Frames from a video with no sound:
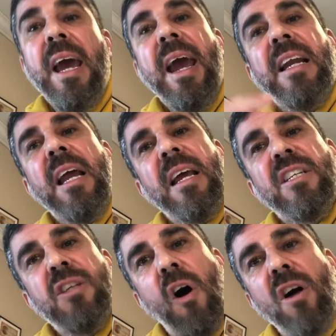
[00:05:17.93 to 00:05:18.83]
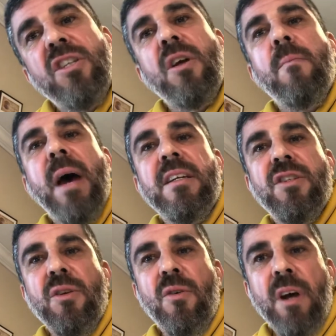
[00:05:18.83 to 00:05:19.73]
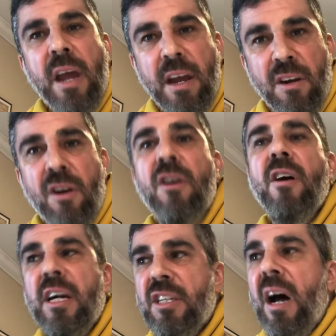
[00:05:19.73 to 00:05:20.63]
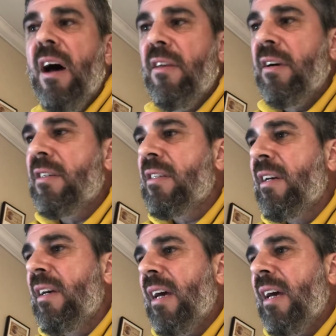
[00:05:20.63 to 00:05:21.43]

And it's also meant to encourage others.